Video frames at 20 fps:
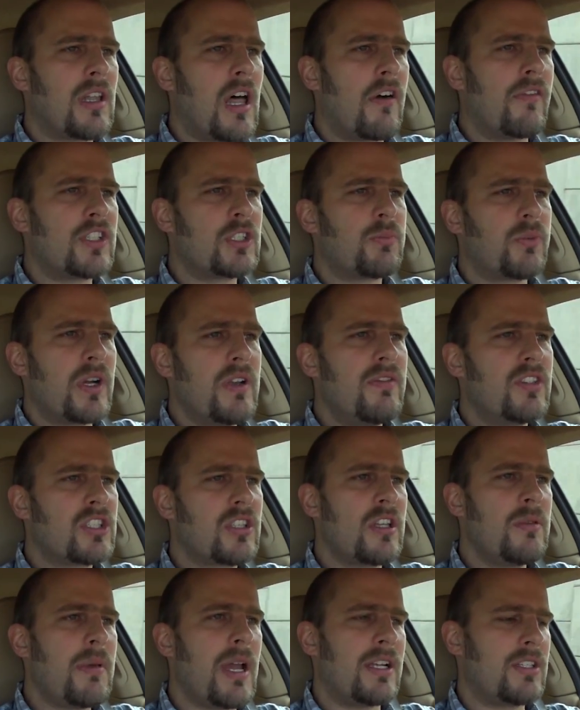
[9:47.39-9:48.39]
love, as
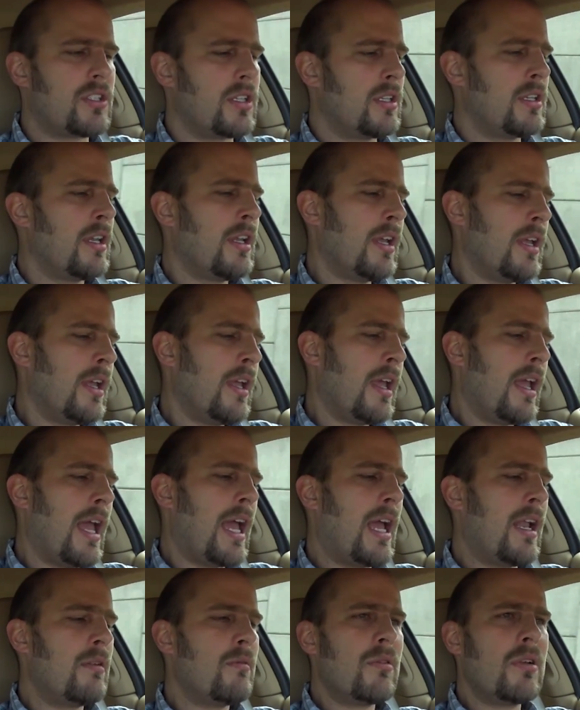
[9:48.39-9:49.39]
previously mentioned,
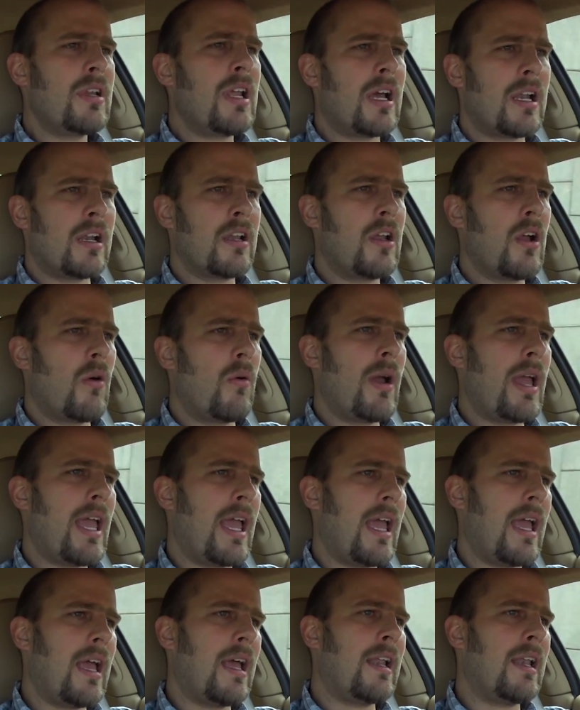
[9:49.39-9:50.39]
and we gotta go
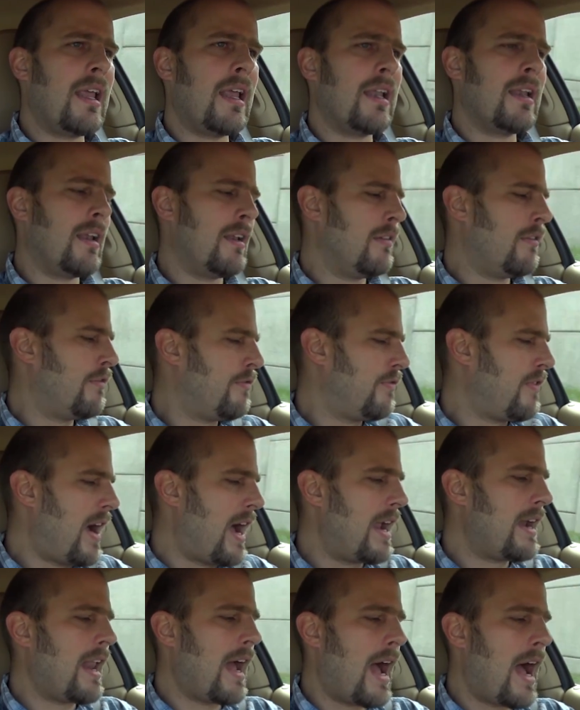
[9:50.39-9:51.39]
ahead and
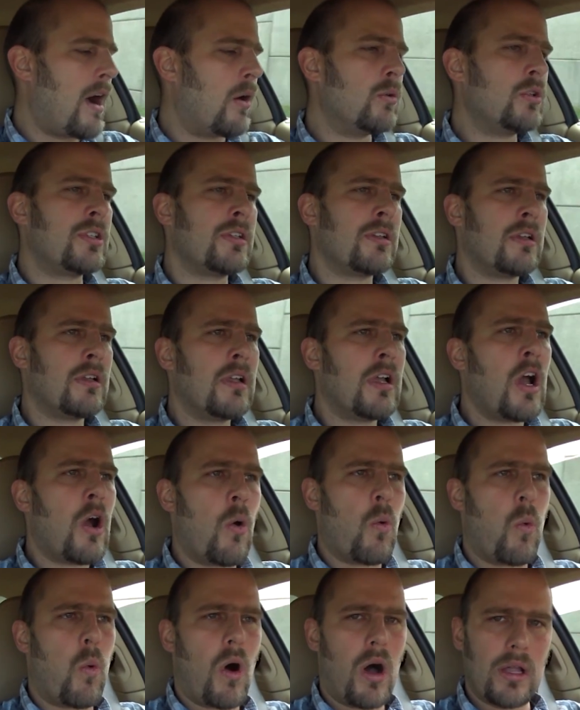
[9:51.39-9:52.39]
find out
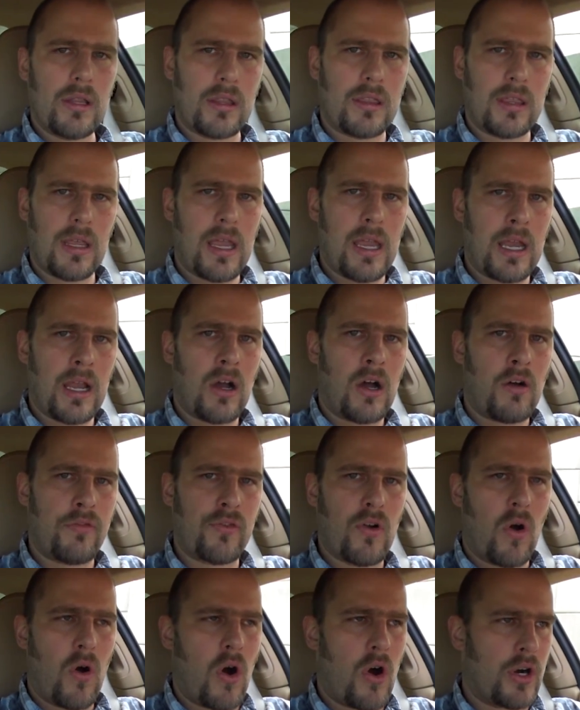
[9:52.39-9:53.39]
one thing, of
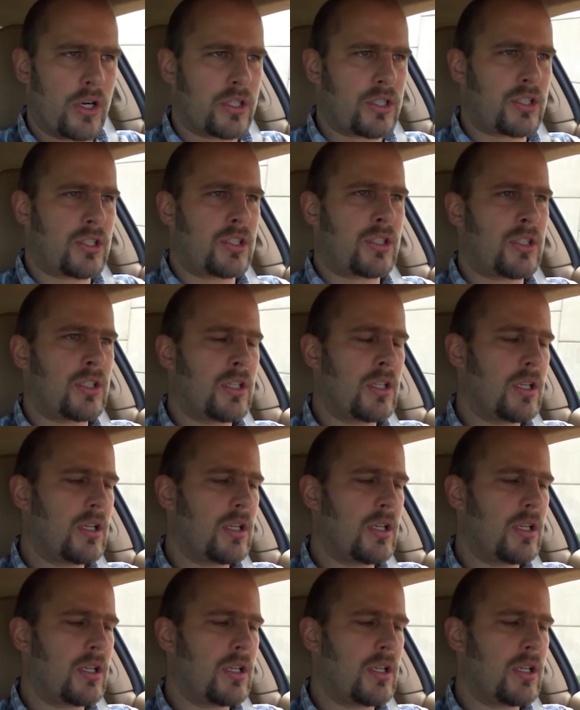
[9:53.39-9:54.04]
course.